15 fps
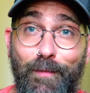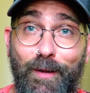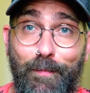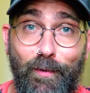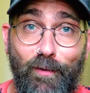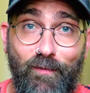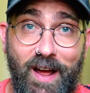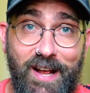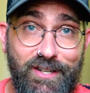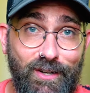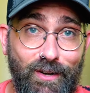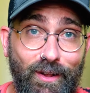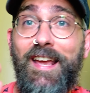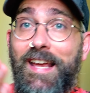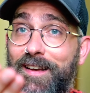really
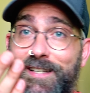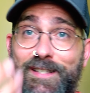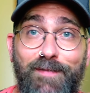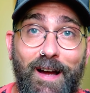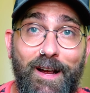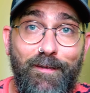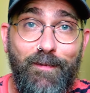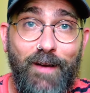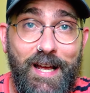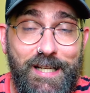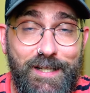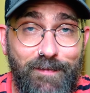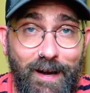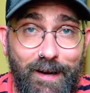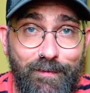professional. S5
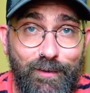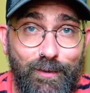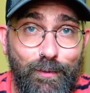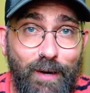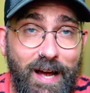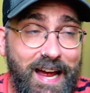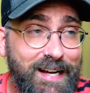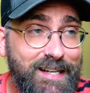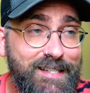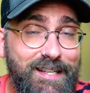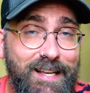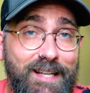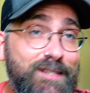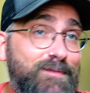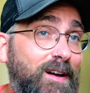IIX,
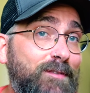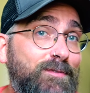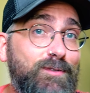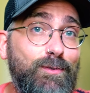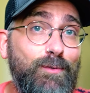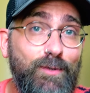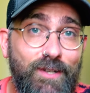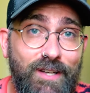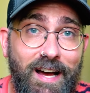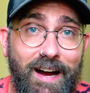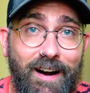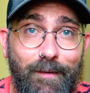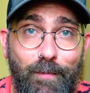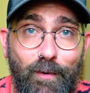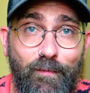S5 II
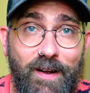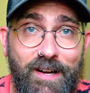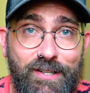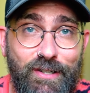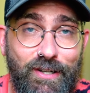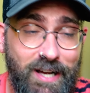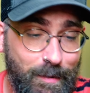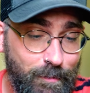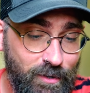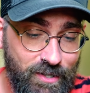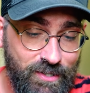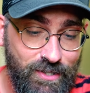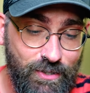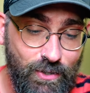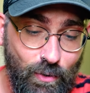are professional cameras.
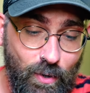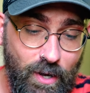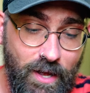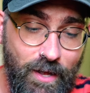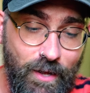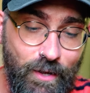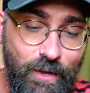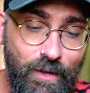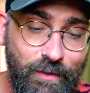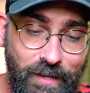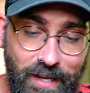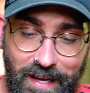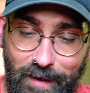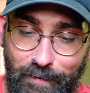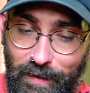So
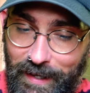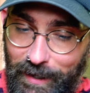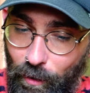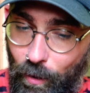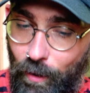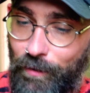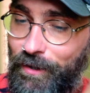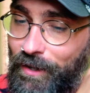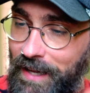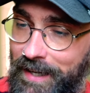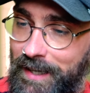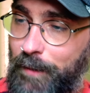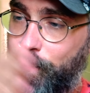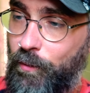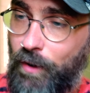they have like all the
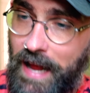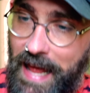lineup for